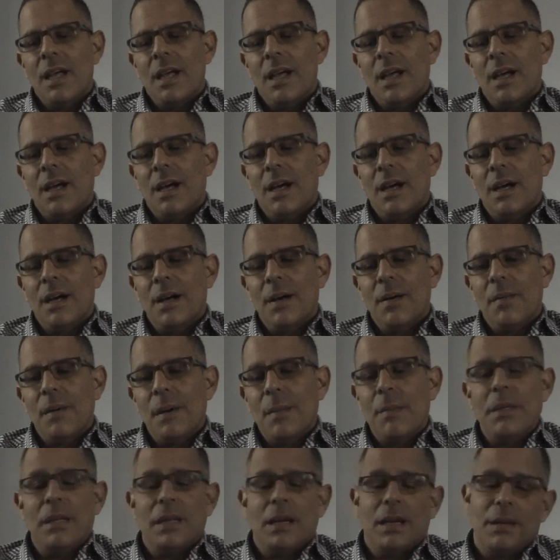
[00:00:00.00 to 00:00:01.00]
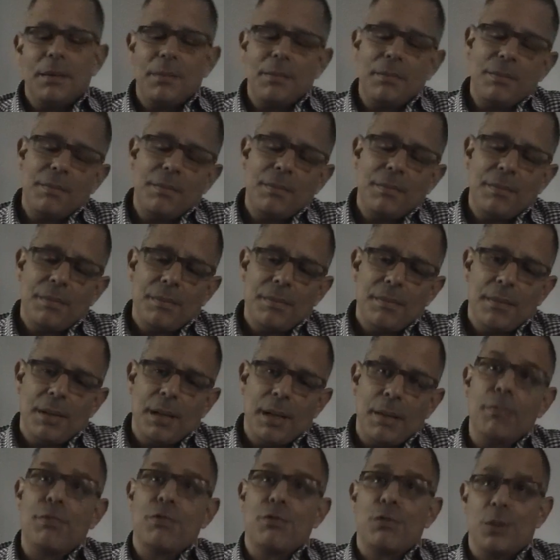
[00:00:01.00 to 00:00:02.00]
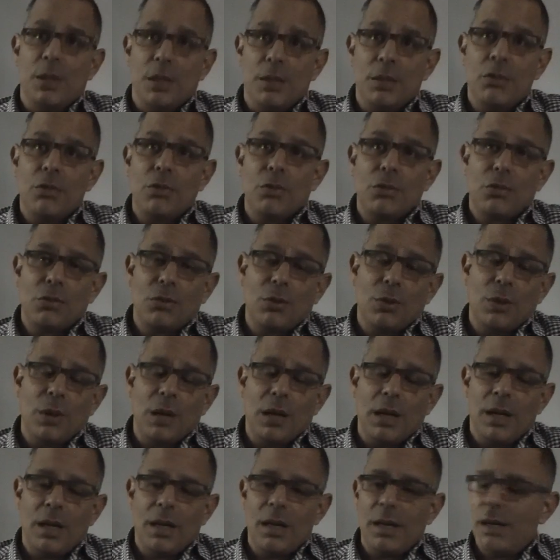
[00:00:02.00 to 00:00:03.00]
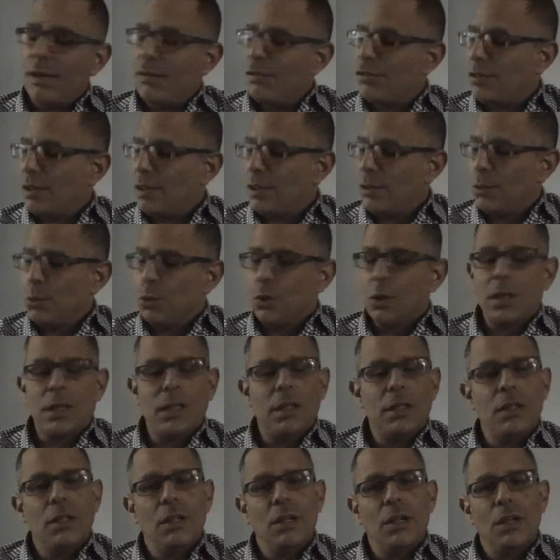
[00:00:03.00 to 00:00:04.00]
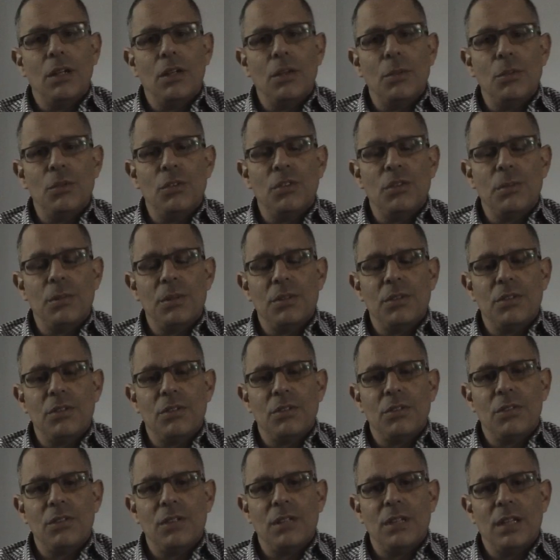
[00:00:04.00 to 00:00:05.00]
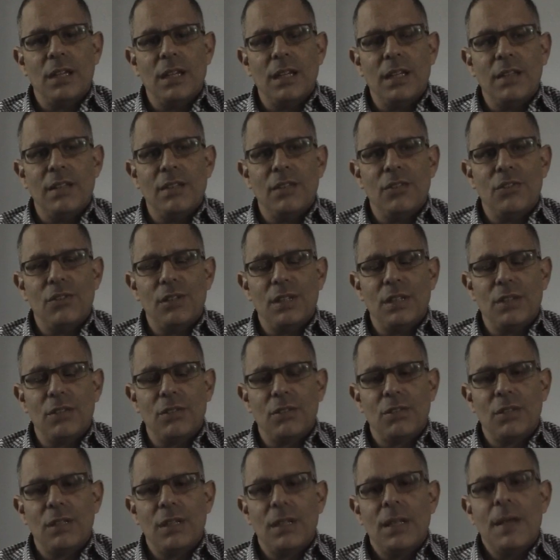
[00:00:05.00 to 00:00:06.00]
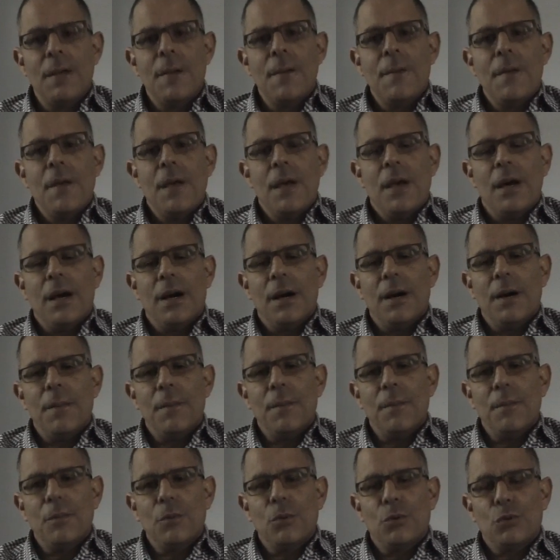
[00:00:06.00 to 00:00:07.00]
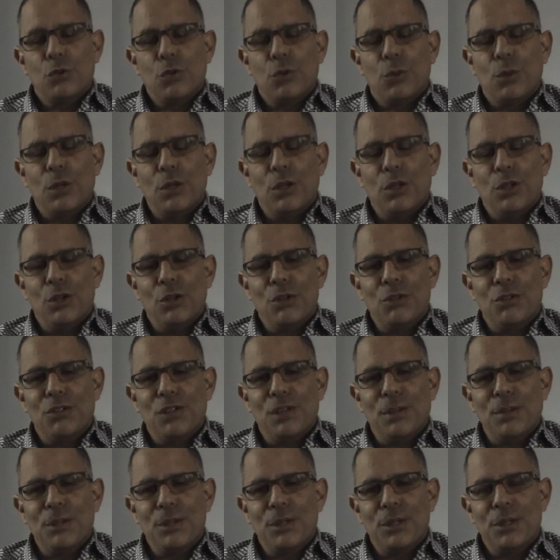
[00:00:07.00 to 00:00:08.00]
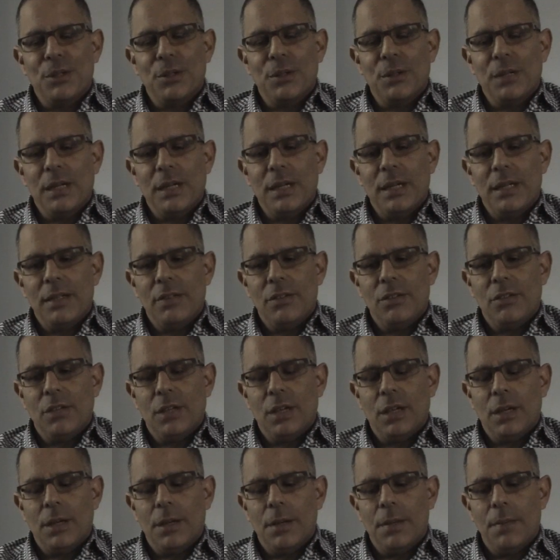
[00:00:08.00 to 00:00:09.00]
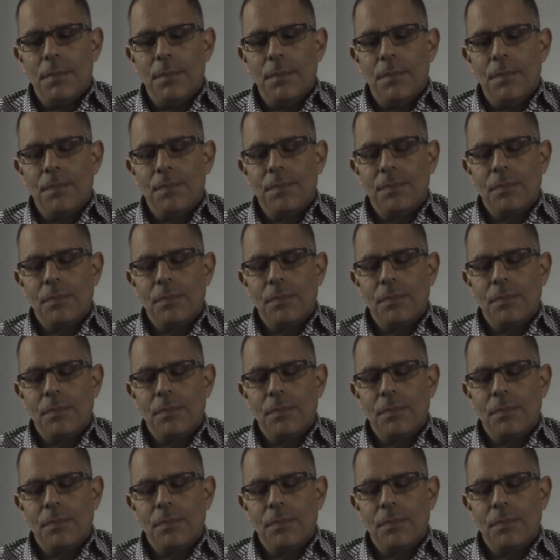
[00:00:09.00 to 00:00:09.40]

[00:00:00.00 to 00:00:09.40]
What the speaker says: I'm French, so I've started working in the music business in '86, so quite a long time ago. And